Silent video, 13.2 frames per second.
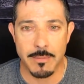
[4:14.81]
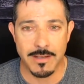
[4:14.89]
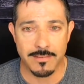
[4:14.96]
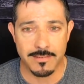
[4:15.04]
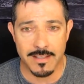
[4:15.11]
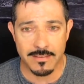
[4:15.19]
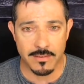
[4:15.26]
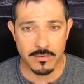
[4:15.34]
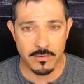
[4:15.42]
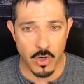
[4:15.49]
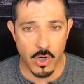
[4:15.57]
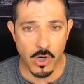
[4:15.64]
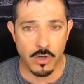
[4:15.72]
because this is
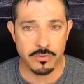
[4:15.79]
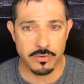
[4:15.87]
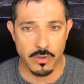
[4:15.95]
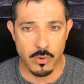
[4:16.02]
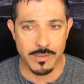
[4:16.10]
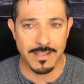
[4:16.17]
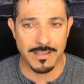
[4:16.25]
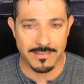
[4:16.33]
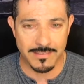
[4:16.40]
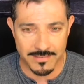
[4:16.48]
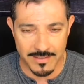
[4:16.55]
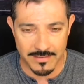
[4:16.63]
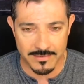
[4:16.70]
also
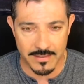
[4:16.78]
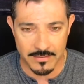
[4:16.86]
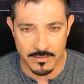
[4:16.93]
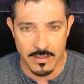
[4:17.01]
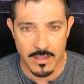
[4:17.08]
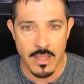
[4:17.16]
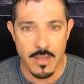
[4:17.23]
consistent